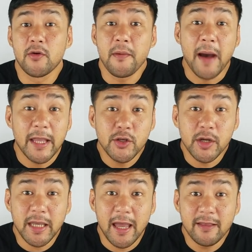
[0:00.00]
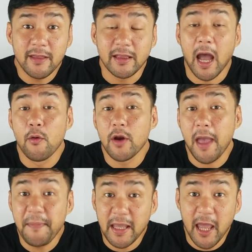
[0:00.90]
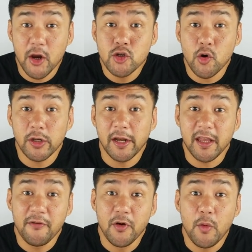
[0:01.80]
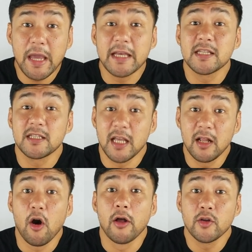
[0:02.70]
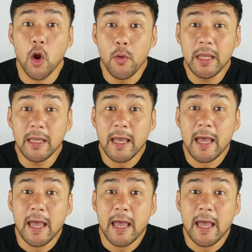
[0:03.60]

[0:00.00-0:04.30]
remind you again that our Epic Air Jordan giveaway is still ongoing,